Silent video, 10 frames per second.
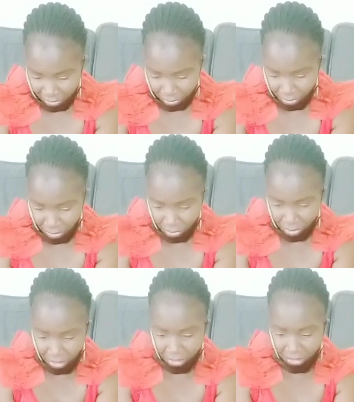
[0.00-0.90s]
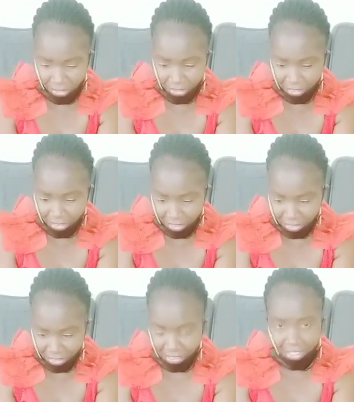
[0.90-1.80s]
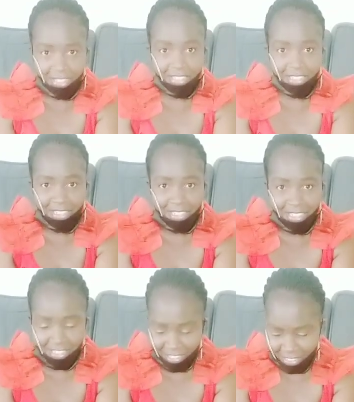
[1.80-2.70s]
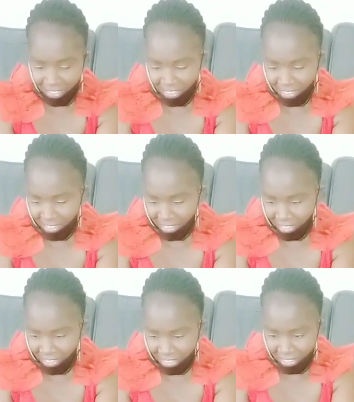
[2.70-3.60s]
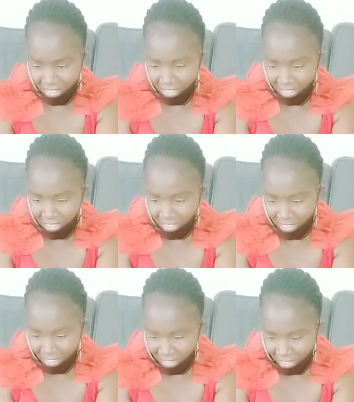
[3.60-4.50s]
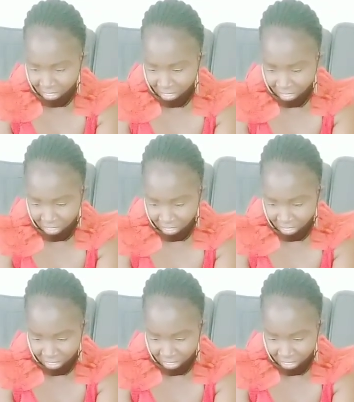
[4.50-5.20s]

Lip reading: (no one is talking)